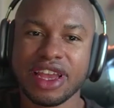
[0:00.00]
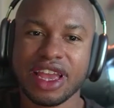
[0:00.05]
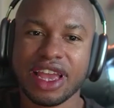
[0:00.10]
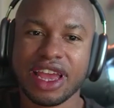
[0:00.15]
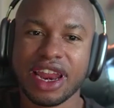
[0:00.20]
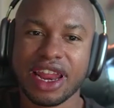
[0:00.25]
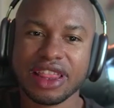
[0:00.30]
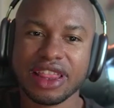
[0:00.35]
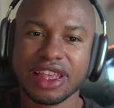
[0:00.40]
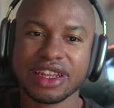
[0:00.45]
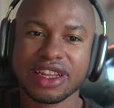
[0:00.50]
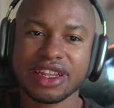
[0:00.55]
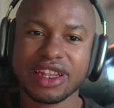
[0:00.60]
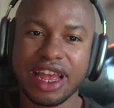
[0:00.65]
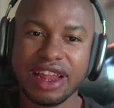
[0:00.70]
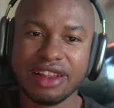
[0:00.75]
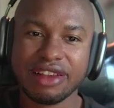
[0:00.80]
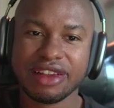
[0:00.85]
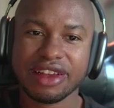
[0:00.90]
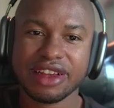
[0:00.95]
And I think that
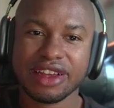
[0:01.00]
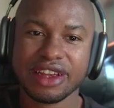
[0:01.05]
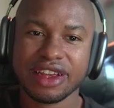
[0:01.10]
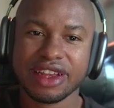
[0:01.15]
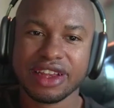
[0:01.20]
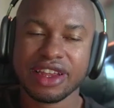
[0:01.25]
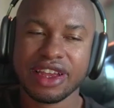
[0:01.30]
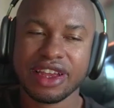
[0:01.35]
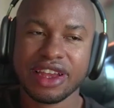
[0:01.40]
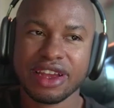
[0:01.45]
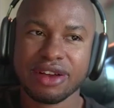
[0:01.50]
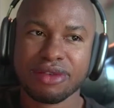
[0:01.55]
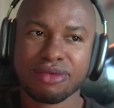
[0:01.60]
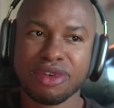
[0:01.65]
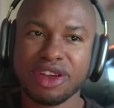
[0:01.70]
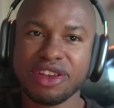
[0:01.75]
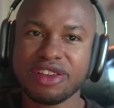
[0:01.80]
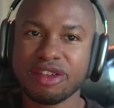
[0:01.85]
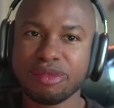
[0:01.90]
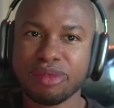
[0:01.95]
that's a
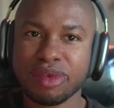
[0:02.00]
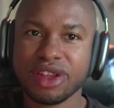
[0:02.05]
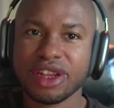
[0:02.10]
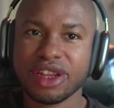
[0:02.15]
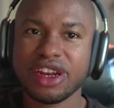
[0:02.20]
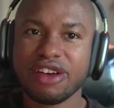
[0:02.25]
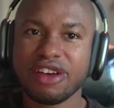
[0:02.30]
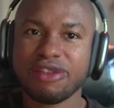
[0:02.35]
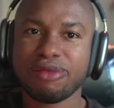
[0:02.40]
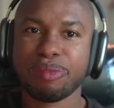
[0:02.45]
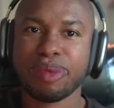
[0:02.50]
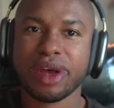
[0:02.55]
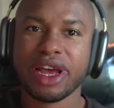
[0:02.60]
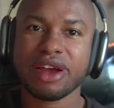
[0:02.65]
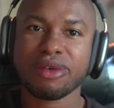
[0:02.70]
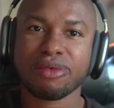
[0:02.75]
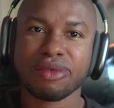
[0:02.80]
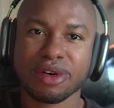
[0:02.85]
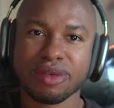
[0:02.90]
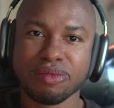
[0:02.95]
reasonable enough
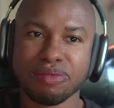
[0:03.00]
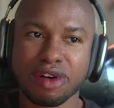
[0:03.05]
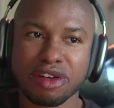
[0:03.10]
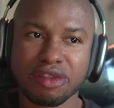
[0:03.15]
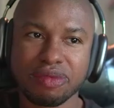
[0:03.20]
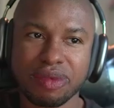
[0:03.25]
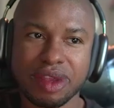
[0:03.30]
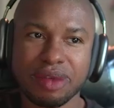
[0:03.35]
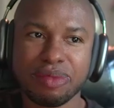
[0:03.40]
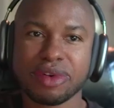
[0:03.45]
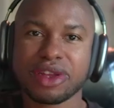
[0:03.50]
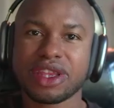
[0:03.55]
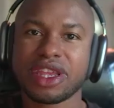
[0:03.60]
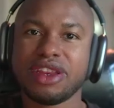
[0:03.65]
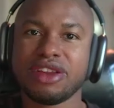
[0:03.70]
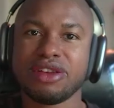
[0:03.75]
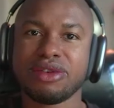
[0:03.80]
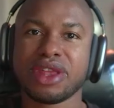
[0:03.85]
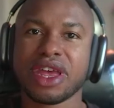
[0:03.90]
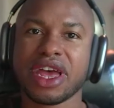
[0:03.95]
bet where most people
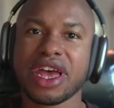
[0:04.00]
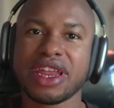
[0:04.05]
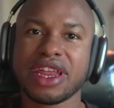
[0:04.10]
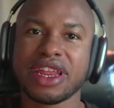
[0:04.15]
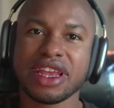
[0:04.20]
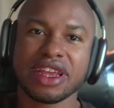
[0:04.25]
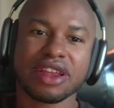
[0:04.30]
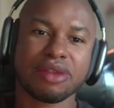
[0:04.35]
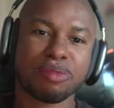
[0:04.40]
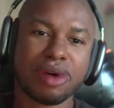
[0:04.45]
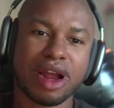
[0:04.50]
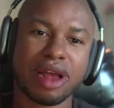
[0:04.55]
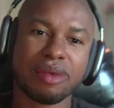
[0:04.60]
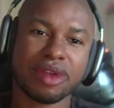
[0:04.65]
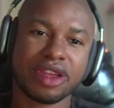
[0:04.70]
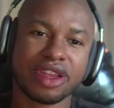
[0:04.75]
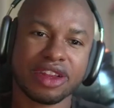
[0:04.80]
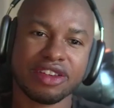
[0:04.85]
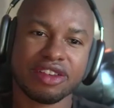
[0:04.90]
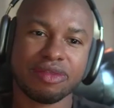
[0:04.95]
can do that. It probably
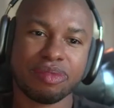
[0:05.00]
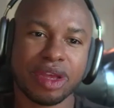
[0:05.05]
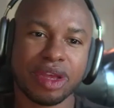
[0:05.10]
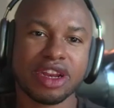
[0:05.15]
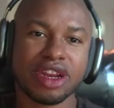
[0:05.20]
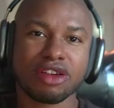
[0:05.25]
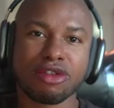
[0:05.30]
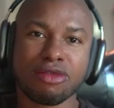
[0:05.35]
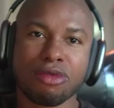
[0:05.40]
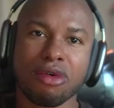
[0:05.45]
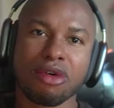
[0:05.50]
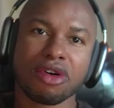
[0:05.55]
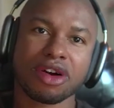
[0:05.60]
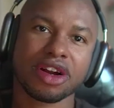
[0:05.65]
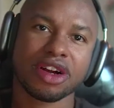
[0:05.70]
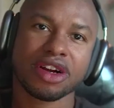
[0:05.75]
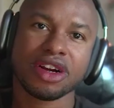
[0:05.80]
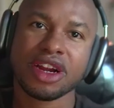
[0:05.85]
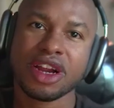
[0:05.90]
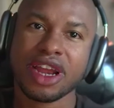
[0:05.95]
can spend a
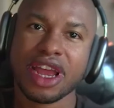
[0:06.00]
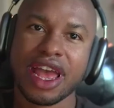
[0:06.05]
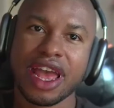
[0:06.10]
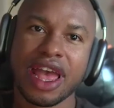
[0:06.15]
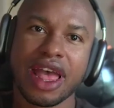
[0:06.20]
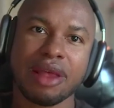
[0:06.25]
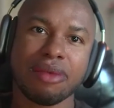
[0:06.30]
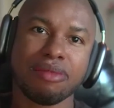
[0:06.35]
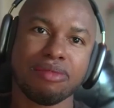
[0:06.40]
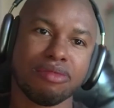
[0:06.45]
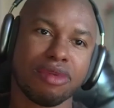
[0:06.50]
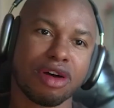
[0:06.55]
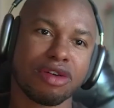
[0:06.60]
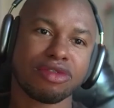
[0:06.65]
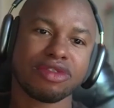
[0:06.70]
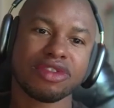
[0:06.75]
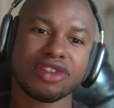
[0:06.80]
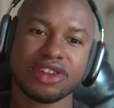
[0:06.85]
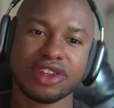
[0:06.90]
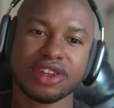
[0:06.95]
quarter at
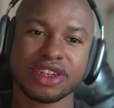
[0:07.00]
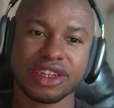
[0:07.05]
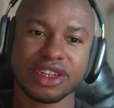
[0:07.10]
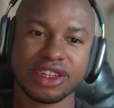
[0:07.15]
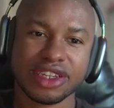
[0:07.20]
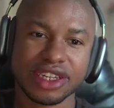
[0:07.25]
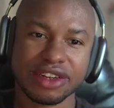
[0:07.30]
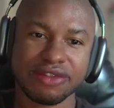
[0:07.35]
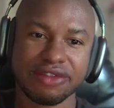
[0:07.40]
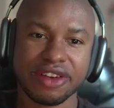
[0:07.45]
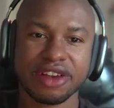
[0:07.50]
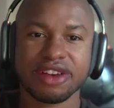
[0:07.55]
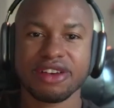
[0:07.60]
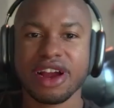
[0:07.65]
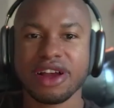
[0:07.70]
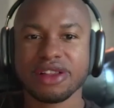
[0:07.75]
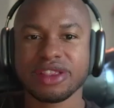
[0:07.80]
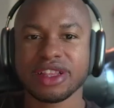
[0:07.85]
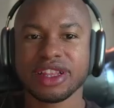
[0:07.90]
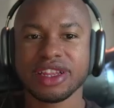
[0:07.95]
most to figure
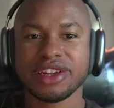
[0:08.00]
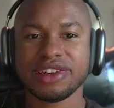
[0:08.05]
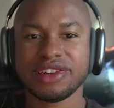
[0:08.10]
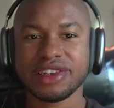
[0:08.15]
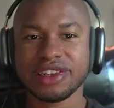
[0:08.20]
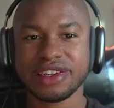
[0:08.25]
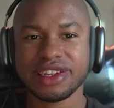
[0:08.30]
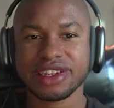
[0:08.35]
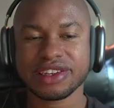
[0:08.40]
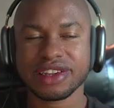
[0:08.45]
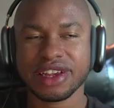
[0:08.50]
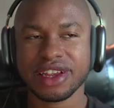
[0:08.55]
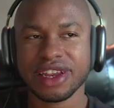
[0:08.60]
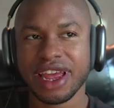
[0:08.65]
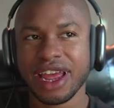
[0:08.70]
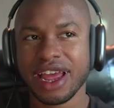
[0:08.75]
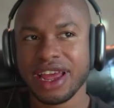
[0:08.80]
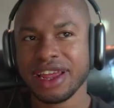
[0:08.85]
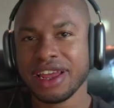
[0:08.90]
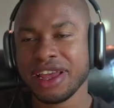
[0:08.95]
out the logistics on
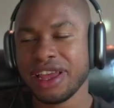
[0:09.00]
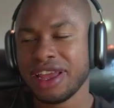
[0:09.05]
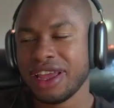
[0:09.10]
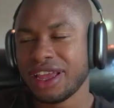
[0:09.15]
that.